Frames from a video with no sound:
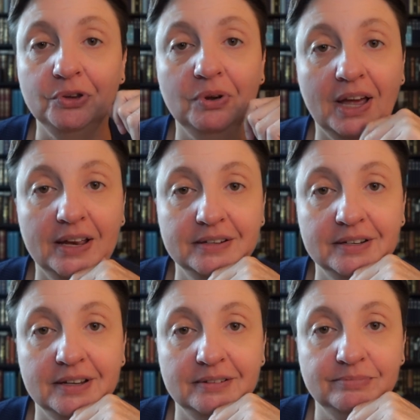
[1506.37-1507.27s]
you had
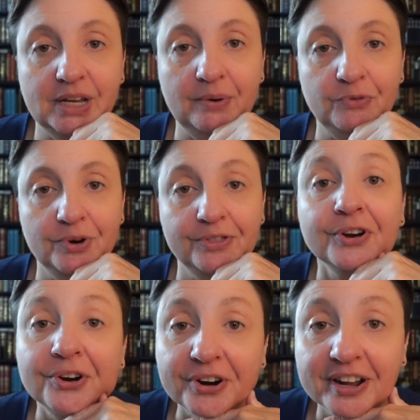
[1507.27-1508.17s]
uh, time for a
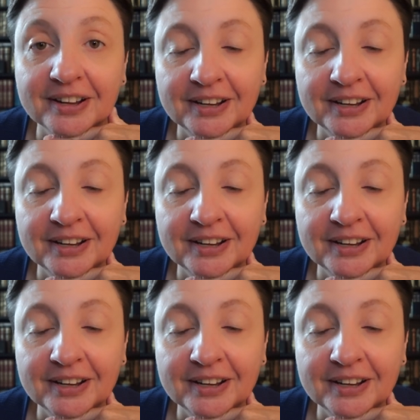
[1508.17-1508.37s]
third.